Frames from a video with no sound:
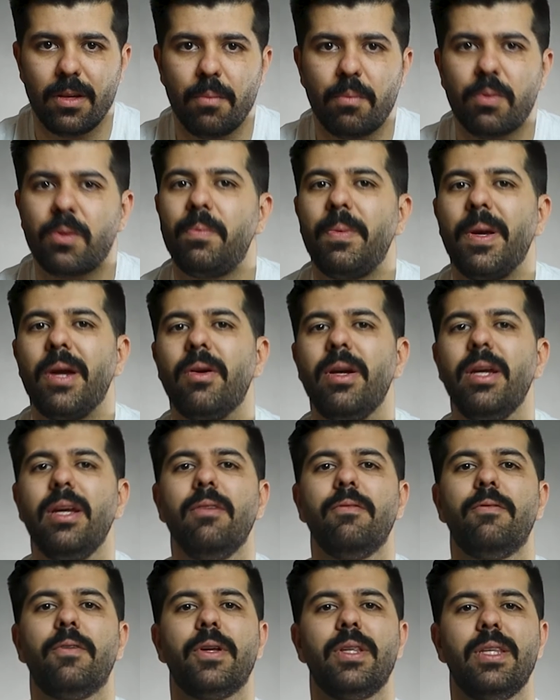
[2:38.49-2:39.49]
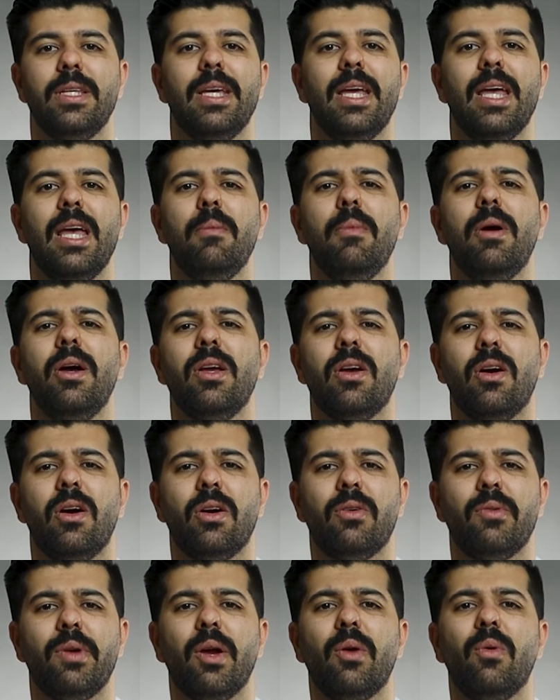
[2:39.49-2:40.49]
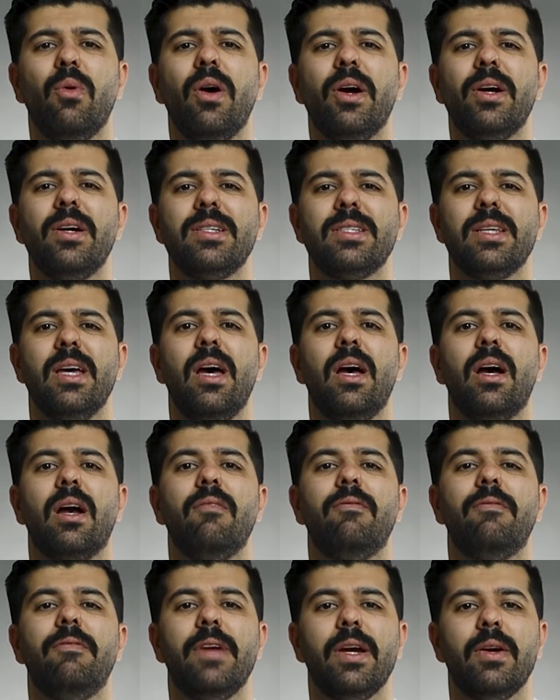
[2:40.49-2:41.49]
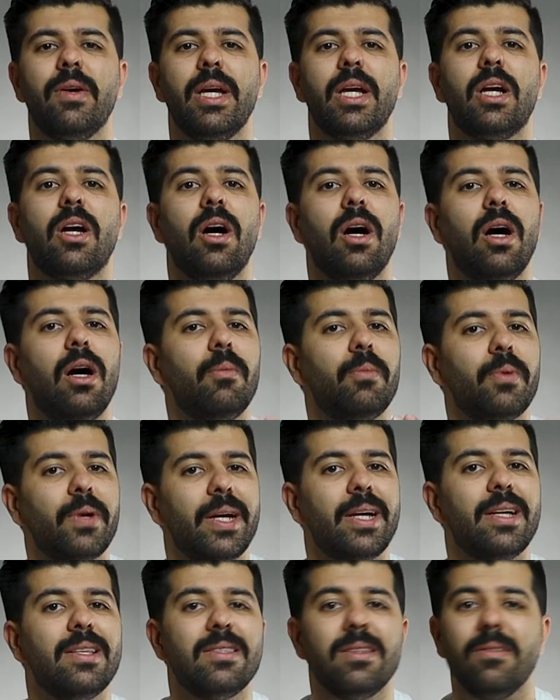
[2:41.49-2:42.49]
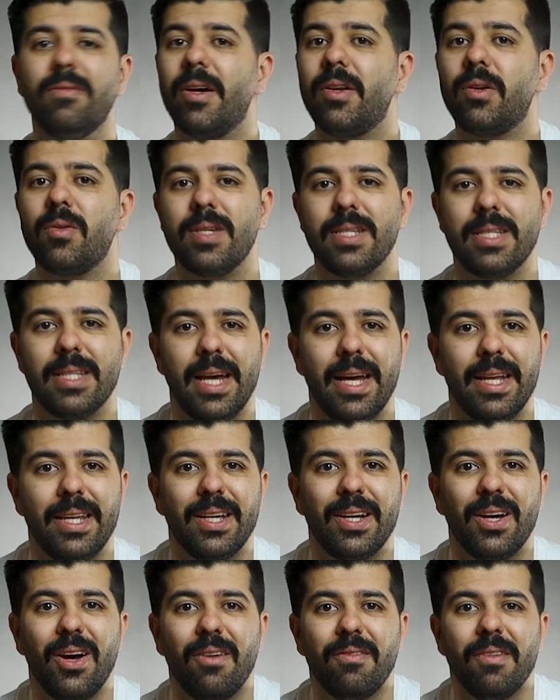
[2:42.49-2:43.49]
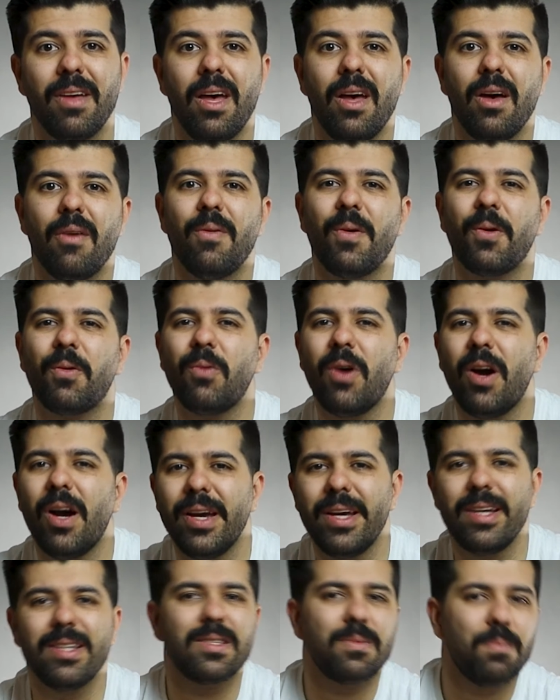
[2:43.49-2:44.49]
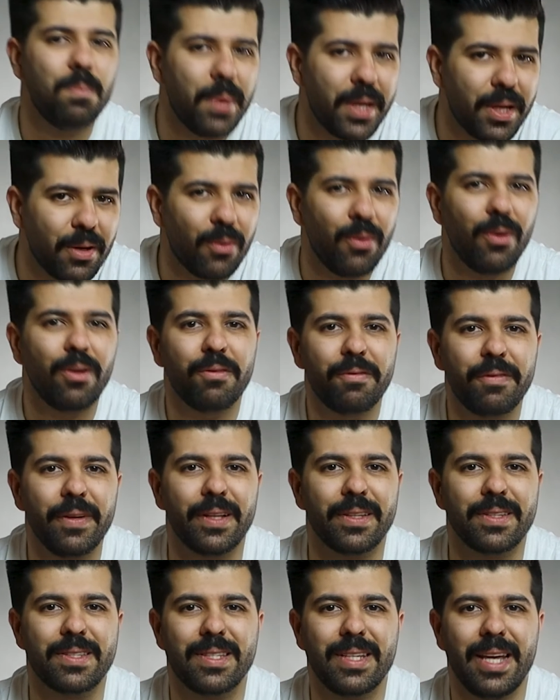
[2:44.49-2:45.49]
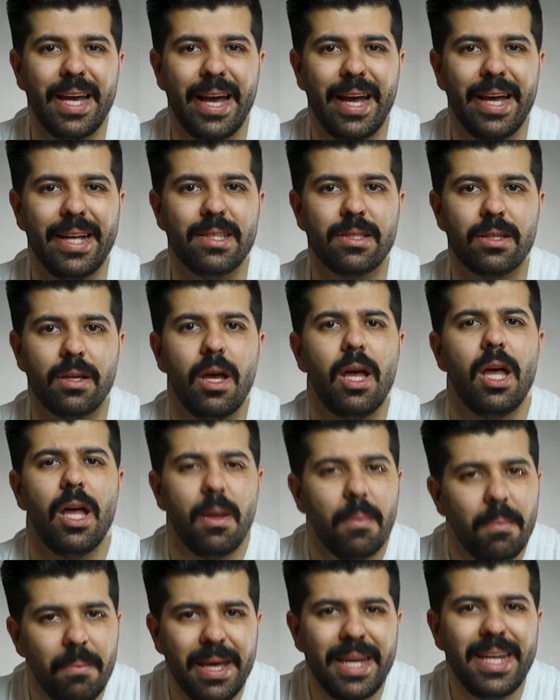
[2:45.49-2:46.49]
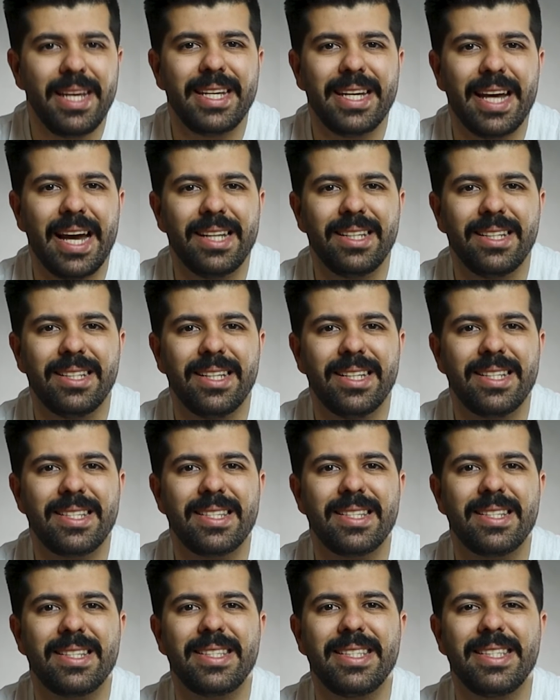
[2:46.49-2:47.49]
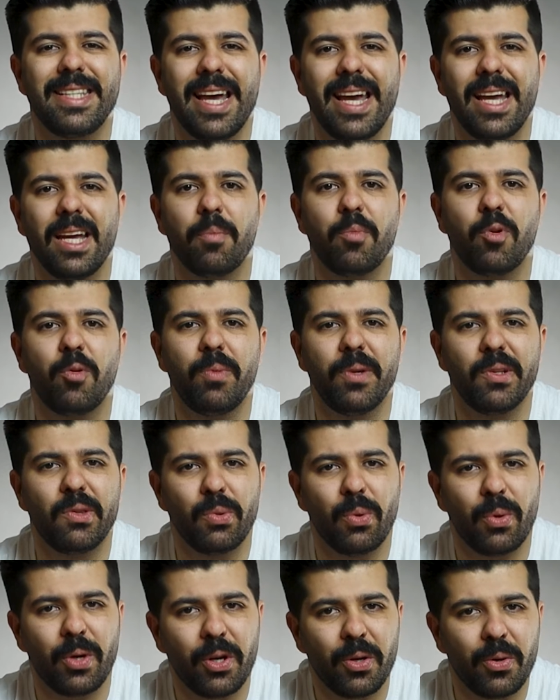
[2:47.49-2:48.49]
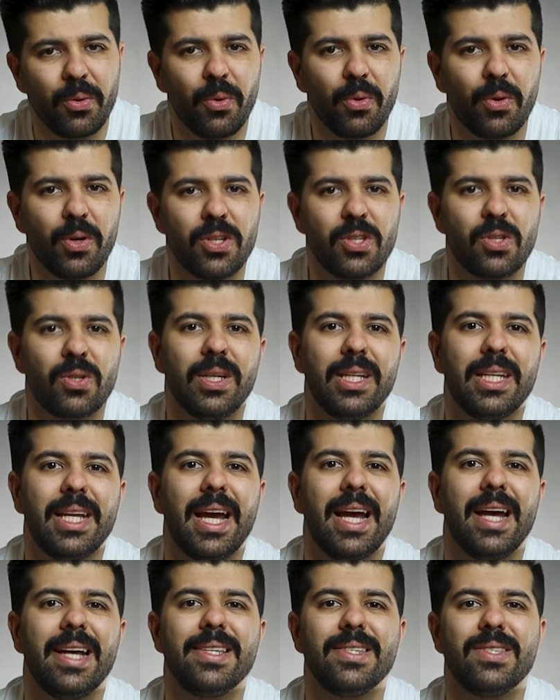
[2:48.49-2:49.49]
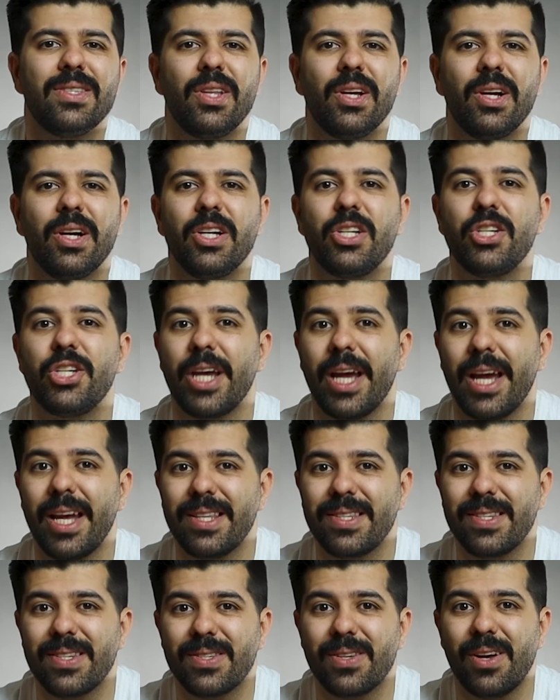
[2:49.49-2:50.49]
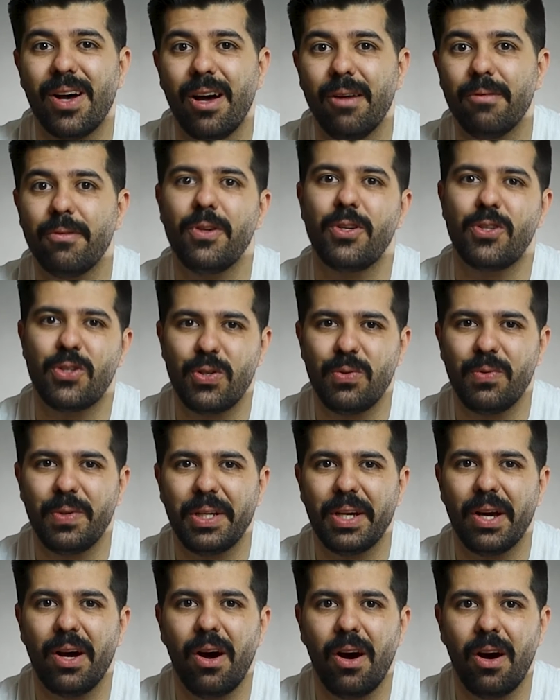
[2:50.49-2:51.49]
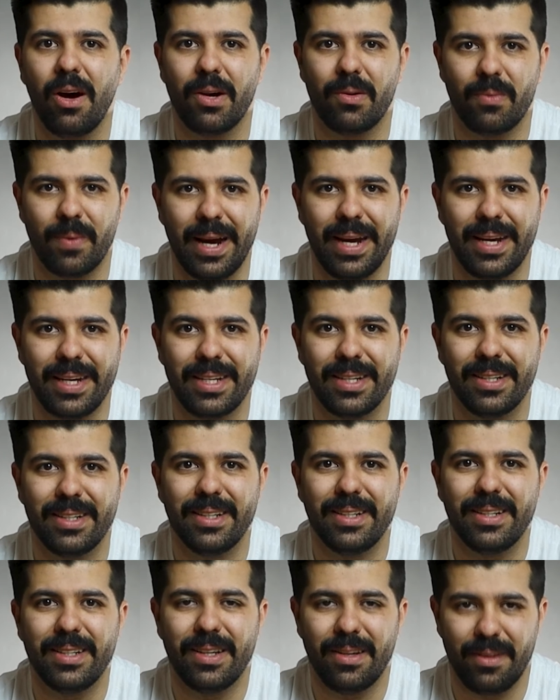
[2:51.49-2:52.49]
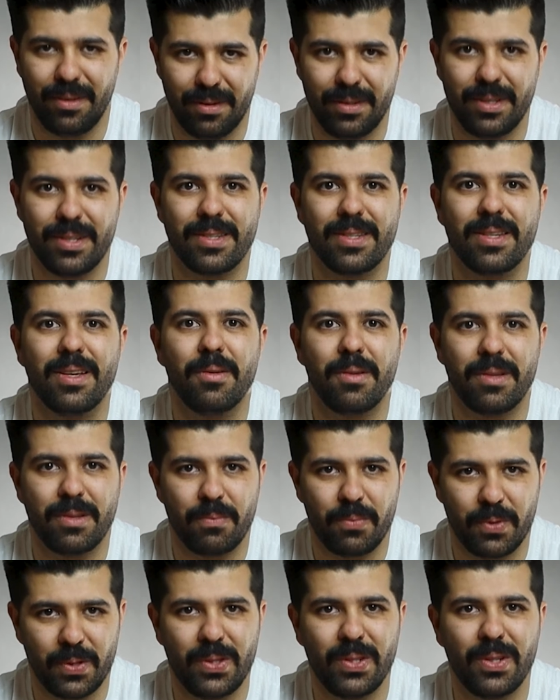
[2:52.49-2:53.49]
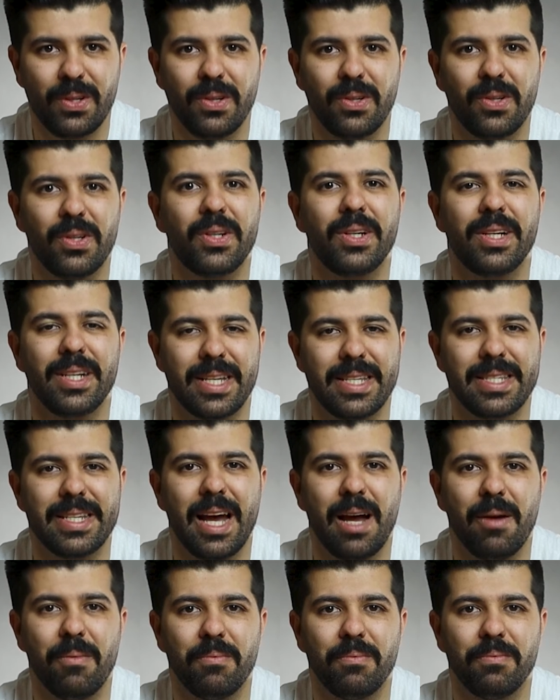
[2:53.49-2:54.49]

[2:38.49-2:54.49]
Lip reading: Preparing for the MIR requires a very comprehensive understanding of various medical fields, and many candidates take preparatory course to enhance their chances of achieving a high rank in this particular exam.